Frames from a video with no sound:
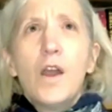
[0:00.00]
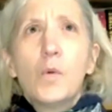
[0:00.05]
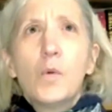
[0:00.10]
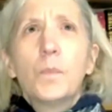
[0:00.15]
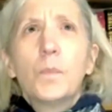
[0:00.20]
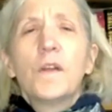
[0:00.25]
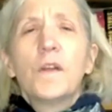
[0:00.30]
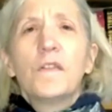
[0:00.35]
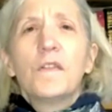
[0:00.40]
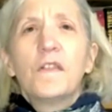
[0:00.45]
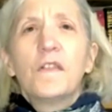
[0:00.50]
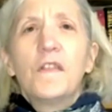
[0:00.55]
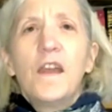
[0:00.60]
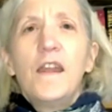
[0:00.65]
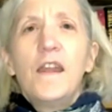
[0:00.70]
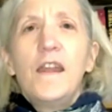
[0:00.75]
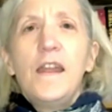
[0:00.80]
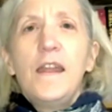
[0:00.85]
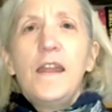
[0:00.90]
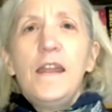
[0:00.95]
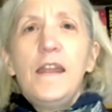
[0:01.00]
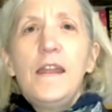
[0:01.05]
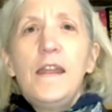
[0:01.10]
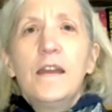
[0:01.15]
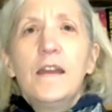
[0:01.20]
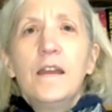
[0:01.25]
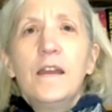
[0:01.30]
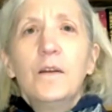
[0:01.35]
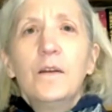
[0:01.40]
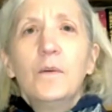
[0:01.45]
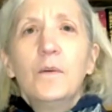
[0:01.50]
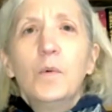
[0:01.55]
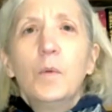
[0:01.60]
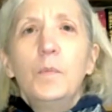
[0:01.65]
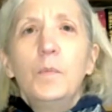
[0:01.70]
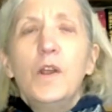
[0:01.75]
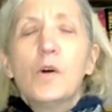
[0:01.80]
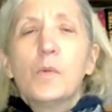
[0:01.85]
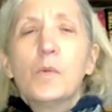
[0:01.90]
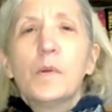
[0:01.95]
hope that they will
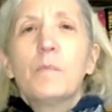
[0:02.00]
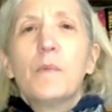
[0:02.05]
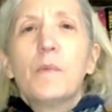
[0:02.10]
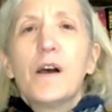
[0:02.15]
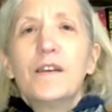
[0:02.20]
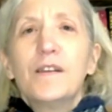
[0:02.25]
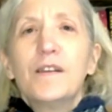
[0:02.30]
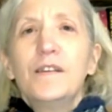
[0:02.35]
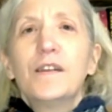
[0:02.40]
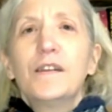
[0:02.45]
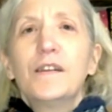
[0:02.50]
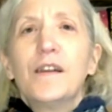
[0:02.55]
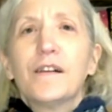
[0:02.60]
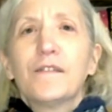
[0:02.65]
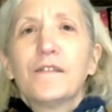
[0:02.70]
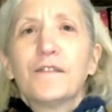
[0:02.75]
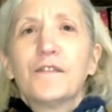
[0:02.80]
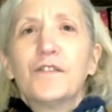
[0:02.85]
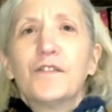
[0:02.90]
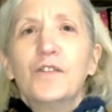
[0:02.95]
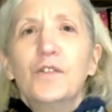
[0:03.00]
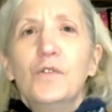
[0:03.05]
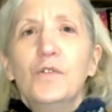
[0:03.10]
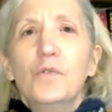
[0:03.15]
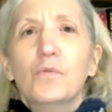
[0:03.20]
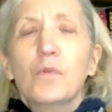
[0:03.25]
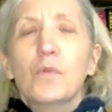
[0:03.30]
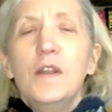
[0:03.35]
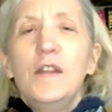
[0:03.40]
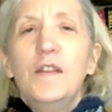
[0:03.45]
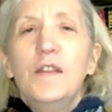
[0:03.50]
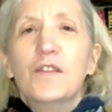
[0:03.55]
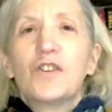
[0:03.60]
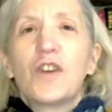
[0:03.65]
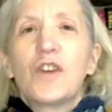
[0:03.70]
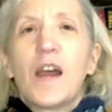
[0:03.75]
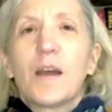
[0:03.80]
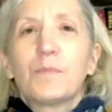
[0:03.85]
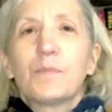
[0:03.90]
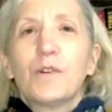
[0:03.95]
be open-minded enough to read the
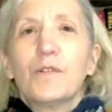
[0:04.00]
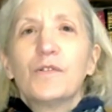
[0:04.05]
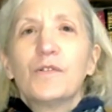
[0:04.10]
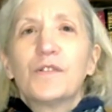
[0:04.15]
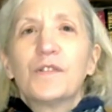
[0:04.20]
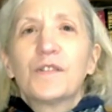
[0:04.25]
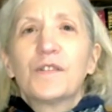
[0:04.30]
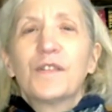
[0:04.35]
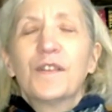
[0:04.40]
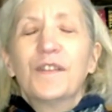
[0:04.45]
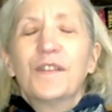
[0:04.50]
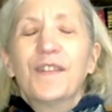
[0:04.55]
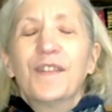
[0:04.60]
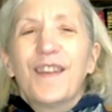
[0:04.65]
chapters